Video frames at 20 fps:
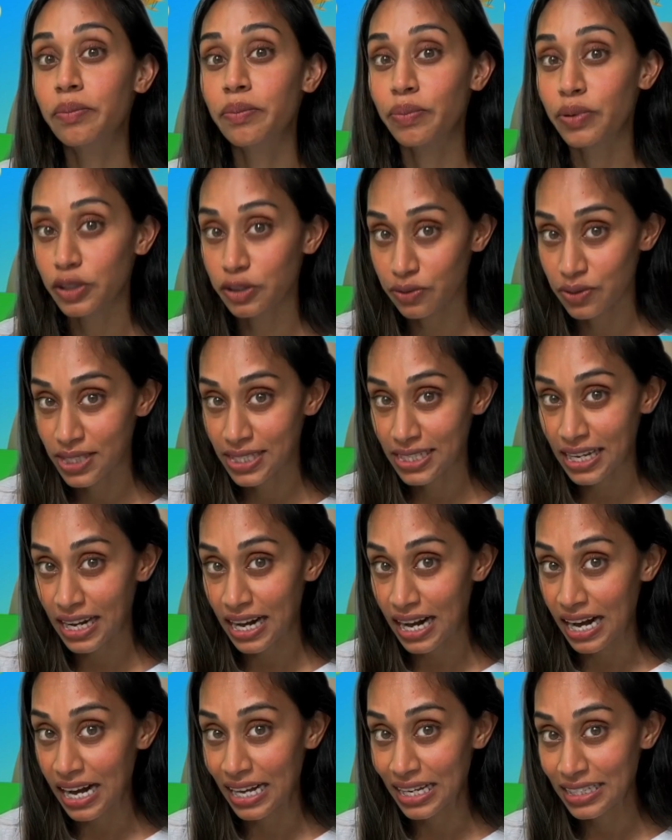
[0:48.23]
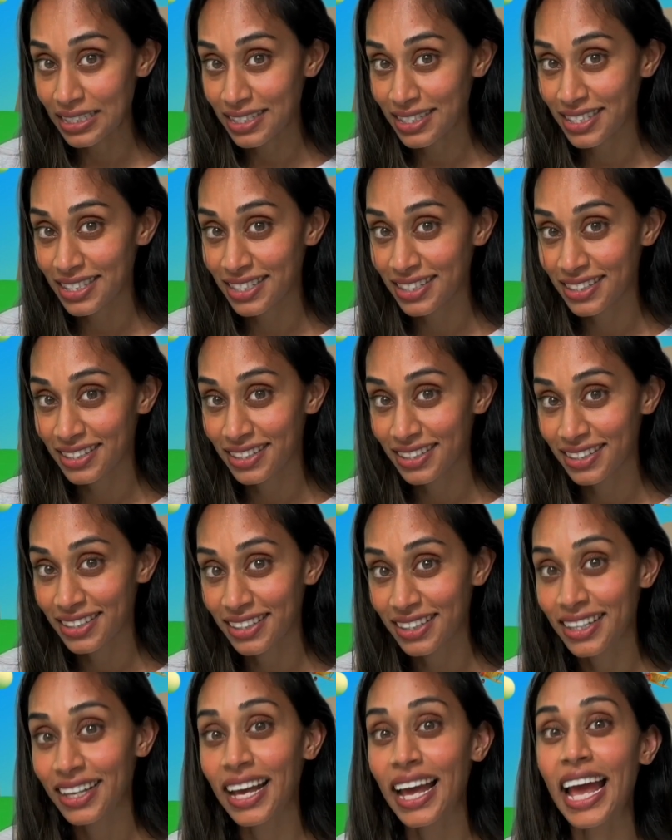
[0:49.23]
blue skies,
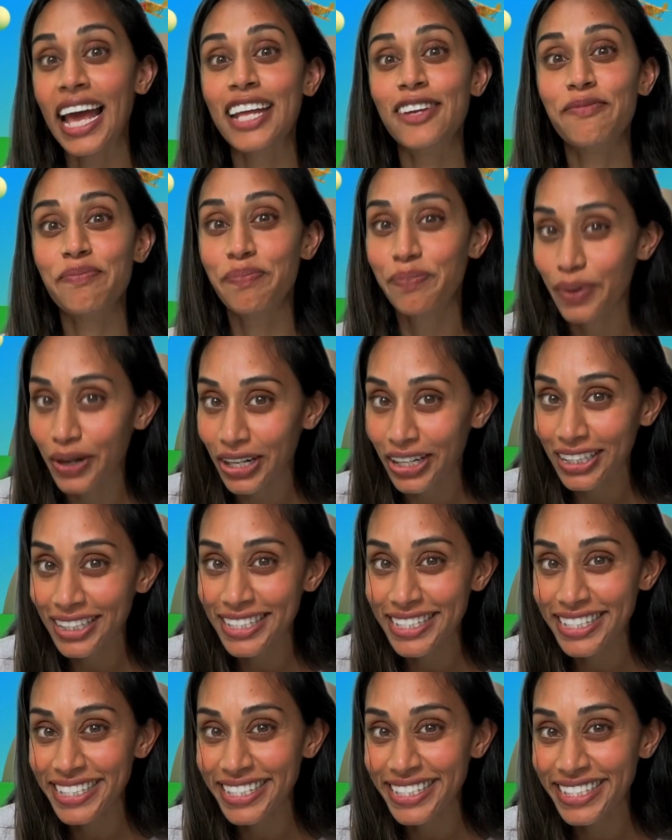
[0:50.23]
and books?